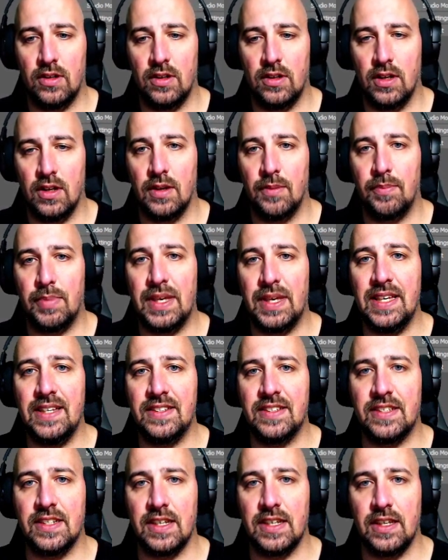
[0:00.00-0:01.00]

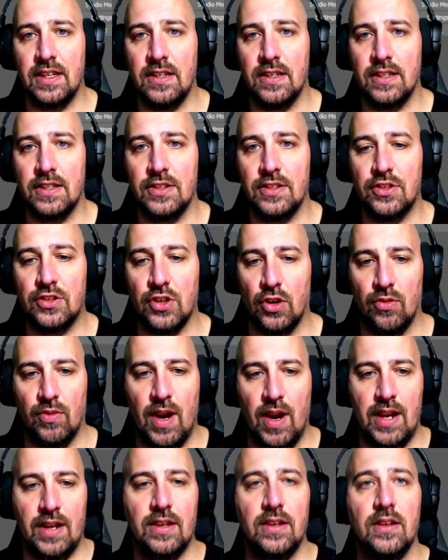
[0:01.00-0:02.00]
PC is
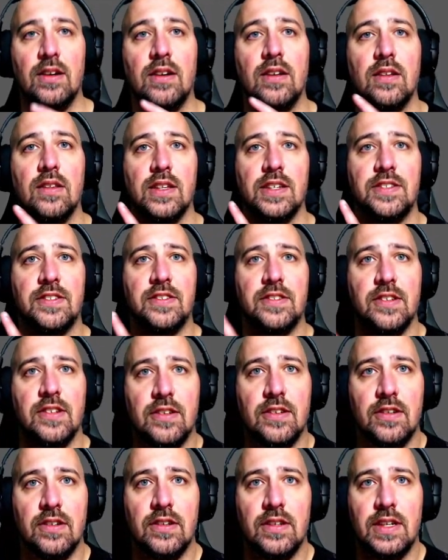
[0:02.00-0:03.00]
already listed
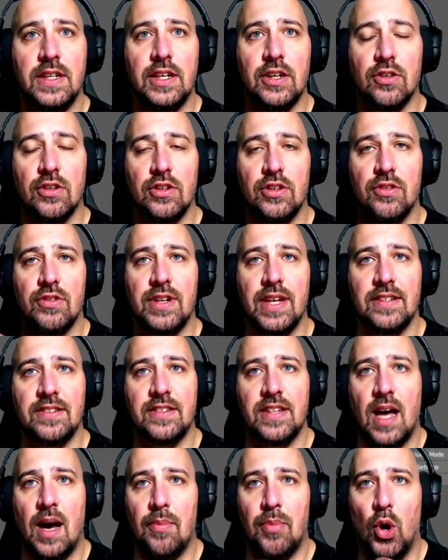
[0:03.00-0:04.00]
here, your
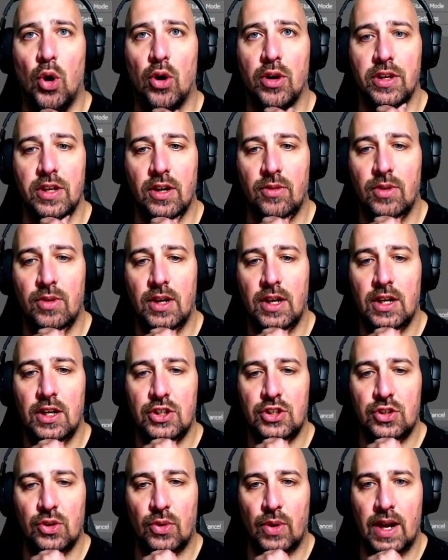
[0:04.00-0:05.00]
desktop audio.
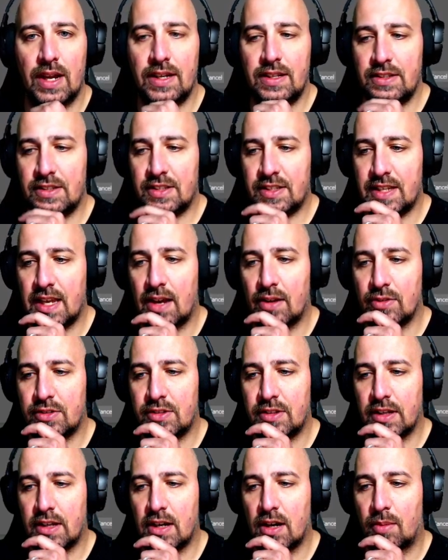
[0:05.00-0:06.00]
So any sounds
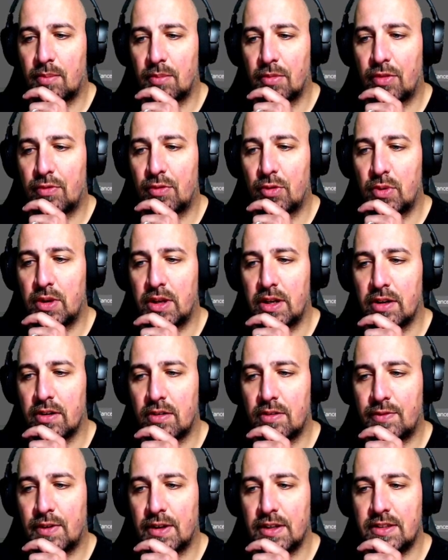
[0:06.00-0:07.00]
that come through here,
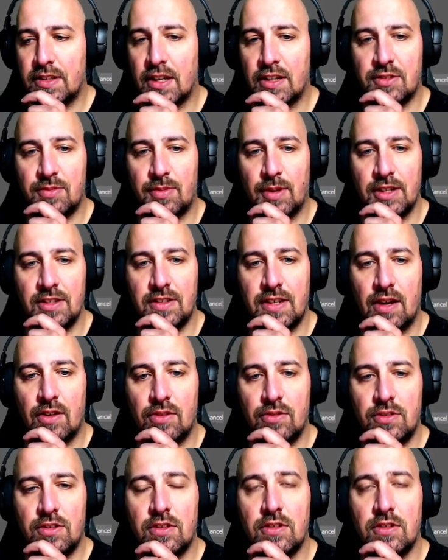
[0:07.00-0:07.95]
if I test my sounds,